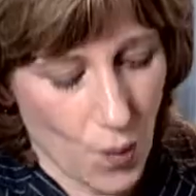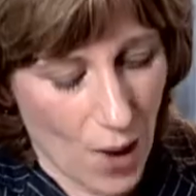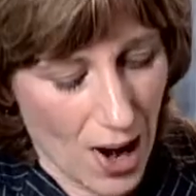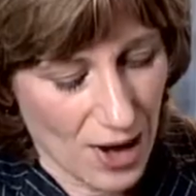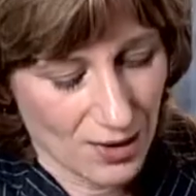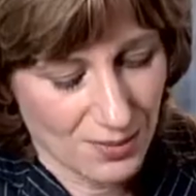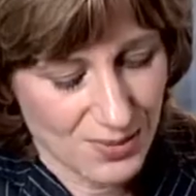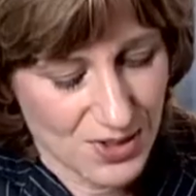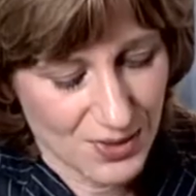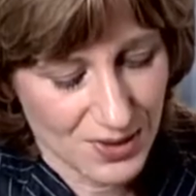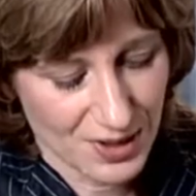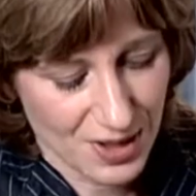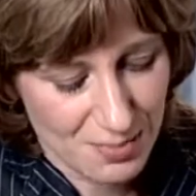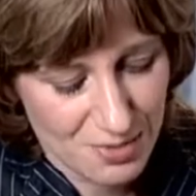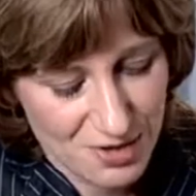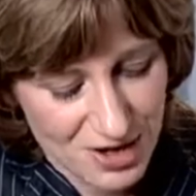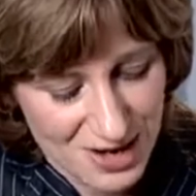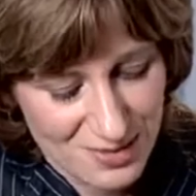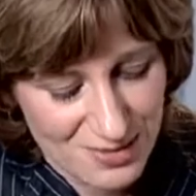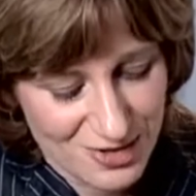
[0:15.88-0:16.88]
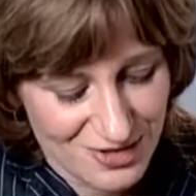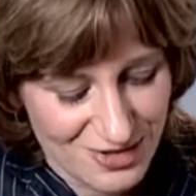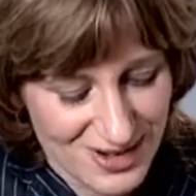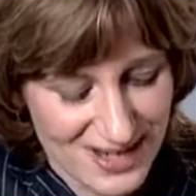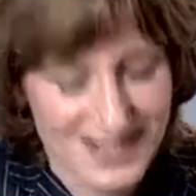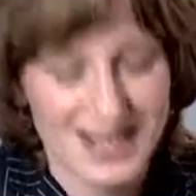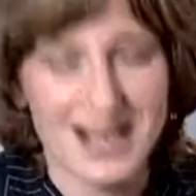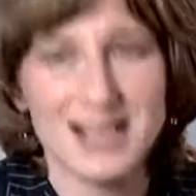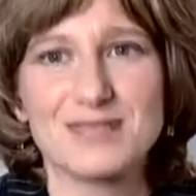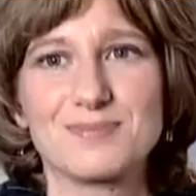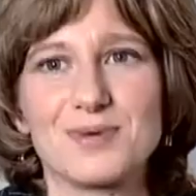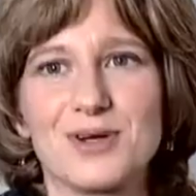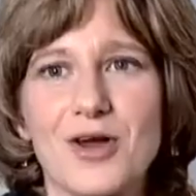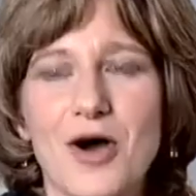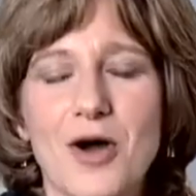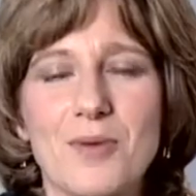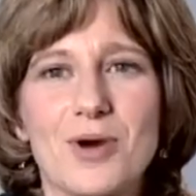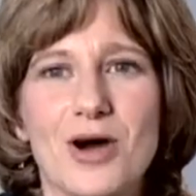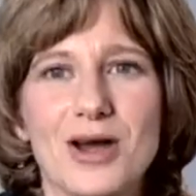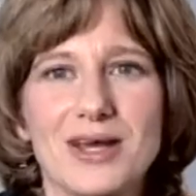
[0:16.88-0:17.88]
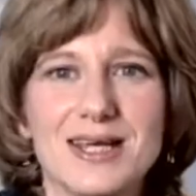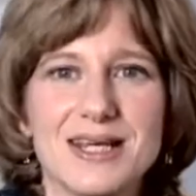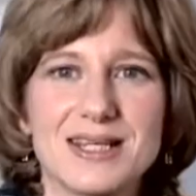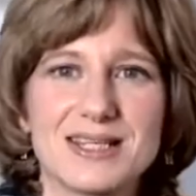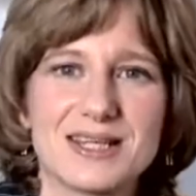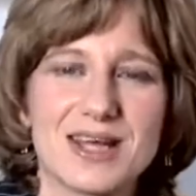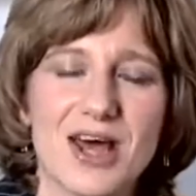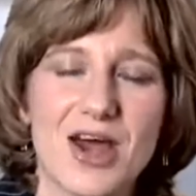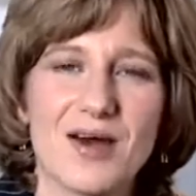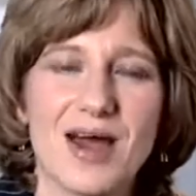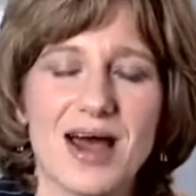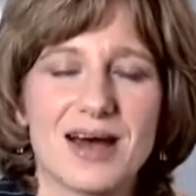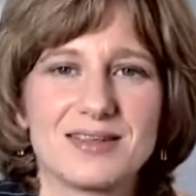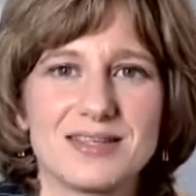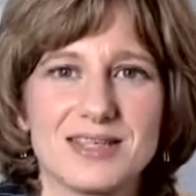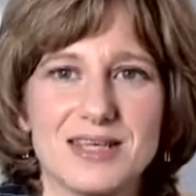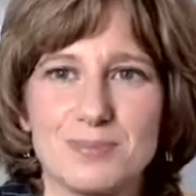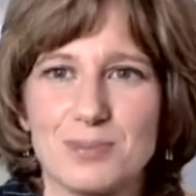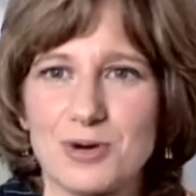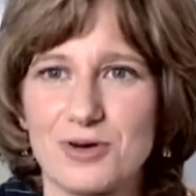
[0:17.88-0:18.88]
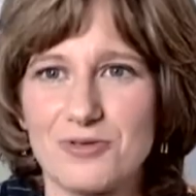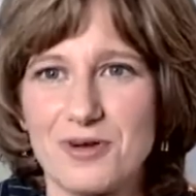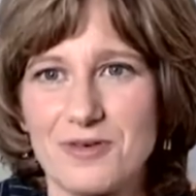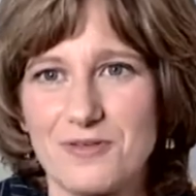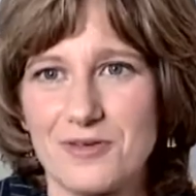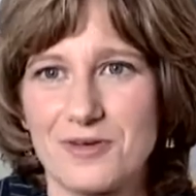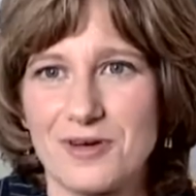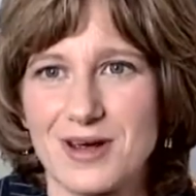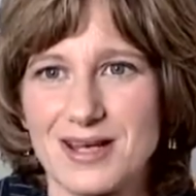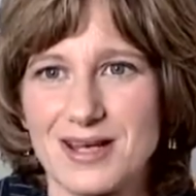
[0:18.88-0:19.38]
When I'm doing a preliminary assessment, I might need to know how deep a river